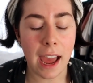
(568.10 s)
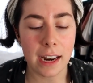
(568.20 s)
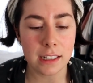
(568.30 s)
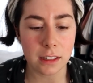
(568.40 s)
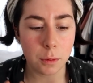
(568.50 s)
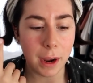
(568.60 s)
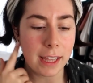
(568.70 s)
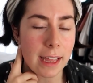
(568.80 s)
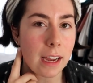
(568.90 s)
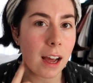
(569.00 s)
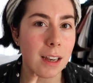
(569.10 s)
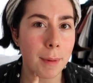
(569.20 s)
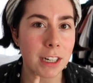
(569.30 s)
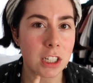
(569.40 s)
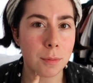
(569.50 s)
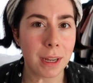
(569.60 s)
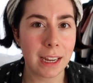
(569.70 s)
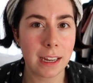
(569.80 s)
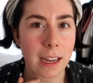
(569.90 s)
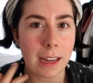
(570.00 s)
and the way they colour matched
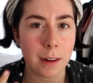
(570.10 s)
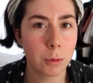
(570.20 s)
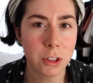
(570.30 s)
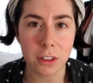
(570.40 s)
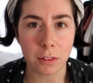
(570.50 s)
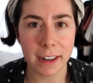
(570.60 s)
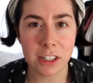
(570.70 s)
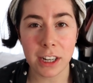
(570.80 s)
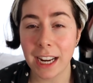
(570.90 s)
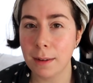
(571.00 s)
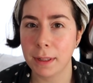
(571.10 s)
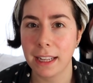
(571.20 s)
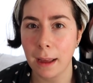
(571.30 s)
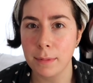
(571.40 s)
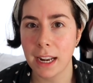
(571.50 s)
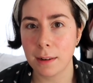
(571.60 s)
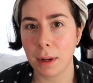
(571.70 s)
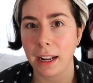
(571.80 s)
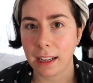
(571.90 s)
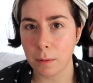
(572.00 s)
me, it wasn't the right shade, but they kept telling
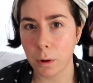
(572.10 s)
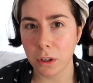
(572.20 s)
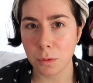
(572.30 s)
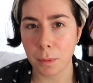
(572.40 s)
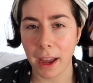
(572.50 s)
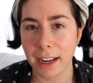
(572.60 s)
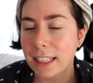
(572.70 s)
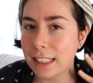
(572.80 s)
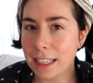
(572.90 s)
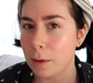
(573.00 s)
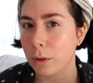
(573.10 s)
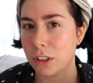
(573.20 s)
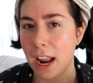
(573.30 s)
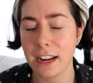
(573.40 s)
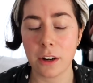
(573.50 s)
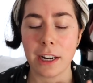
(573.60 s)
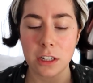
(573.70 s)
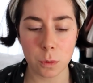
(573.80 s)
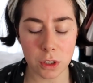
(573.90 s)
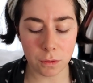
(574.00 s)
me, like, it was, but I could see it wasn't. I don't know, I
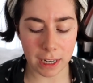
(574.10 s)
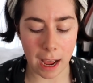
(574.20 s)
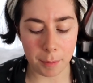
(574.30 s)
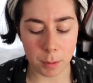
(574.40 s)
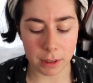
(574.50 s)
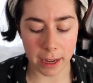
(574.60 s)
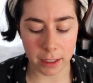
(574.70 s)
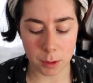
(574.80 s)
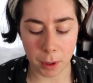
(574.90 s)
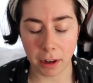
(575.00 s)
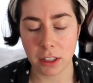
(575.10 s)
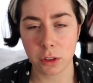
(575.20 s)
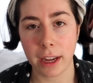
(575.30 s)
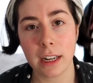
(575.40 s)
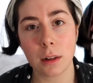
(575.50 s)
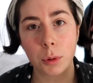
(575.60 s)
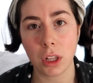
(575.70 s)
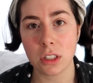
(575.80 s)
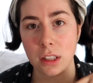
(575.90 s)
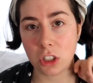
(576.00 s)
just wasn't really happy with that experience, so I ended up
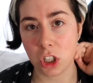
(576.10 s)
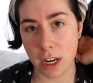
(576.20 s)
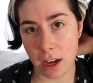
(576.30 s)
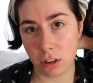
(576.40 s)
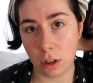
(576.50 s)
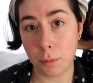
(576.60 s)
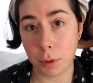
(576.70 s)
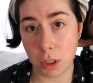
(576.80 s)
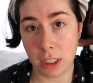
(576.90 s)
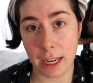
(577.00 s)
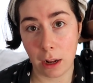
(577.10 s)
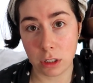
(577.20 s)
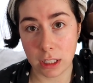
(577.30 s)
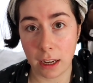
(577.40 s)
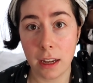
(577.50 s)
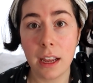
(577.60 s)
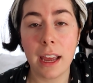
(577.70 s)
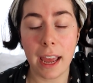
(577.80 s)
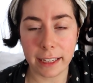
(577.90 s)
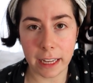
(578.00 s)
going to the Chanel beauty counter,
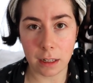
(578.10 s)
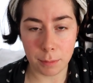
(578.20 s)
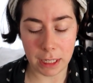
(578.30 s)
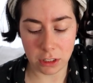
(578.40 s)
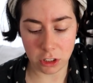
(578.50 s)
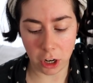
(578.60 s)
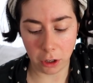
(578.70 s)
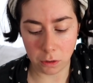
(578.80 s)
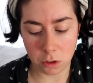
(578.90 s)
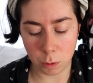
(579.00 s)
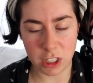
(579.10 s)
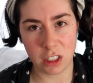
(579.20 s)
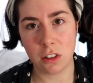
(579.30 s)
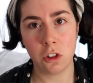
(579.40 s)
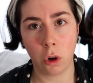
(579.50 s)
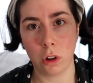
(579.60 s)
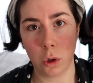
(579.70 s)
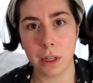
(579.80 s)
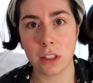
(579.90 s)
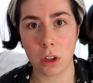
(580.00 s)
again in Peter Jones, which is John
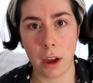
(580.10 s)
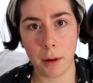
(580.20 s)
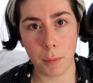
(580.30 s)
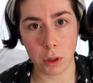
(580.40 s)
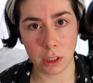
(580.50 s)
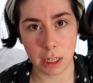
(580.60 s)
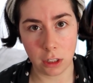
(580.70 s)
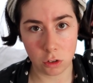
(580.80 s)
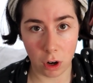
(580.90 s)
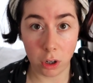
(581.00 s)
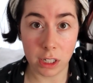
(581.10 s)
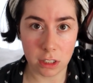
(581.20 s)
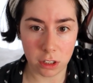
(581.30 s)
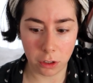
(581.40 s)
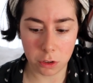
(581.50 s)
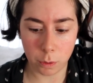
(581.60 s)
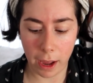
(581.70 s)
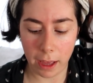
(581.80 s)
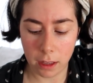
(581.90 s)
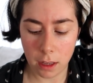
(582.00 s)
Lewis on the King's Road in Sloane
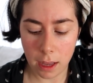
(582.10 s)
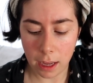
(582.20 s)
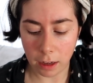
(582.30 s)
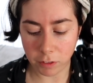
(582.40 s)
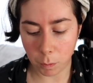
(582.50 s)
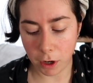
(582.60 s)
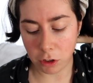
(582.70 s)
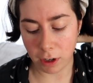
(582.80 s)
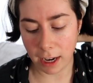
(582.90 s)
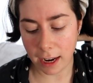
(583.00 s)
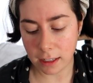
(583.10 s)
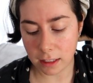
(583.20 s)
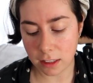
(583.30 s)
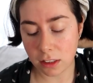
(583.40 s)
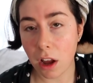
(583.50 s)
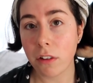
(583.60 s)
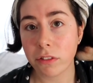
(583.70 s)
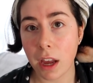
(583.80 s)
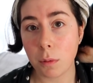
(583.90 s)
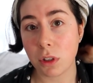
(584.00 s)
Square, if you're wondering, and the
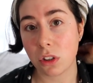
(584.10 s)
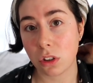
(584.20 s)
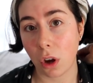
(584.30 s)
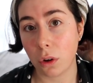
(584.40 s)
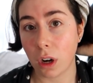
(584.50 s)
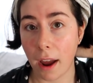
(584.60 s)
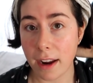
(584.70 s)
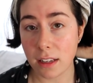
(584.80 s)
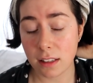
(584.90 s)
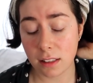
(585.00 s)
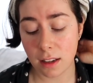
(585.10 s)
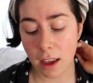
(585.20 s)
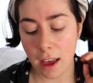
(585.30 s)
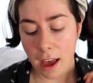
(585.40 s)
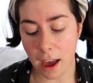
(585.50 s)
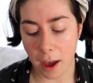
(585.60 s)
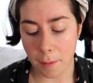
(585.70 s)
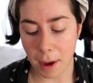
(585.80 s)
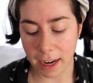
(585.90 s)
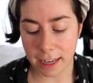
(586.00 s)
staff there was so nice.
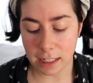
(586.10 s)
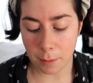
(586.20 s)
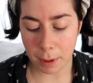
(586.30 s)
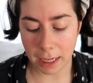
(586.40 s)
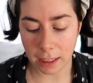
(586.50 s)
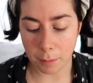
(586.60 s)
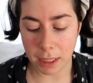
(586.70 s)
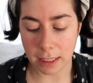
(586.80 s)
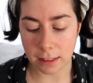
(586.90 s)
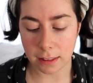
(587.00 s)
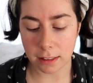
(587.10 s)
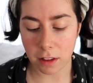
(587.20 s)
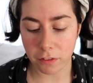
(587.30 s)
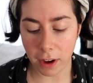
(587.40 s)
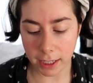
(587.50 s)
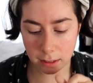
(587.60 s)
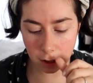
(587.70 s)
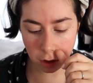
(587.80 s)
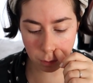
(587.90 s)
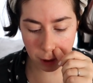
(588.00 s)
And I ended up picking up this. This is the
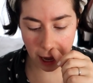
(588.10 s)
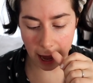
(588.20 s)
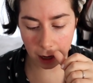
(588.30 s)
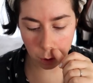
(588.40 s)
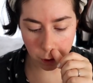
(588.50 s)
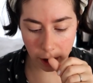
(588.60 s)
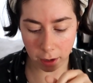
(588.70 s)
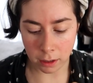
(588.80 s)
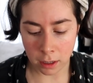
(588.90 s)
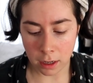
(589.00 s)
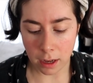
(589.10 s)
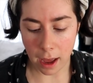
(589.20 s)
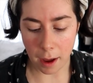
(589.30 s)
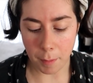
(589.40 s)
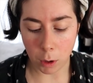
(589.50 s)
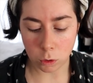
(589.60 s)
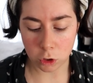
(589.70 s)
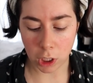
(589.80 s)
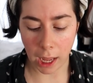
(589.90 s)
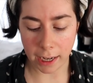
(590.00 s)
Vitalumia Aqua
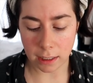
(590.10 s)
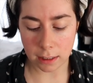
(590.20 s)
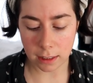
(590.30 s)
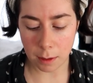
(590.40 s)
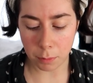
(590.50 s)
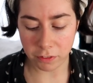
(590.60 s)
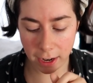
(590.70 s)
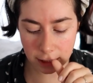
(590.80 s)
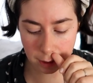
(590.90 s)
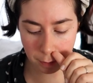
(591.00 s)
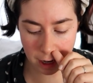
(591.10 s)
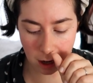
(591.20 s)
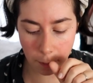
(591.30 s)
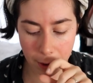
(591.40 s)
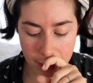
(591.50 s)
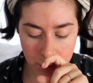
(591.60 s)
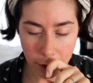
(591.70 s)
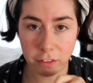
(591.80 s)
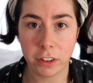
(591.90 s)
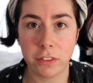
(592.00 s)
Ultralight Skin Perfecting Makeup
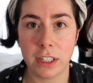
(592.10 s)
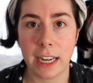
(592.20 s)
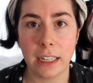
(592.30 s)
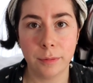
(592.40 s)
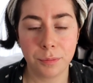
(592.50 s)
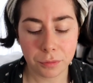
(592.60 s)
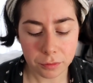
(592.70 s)
SPF 15.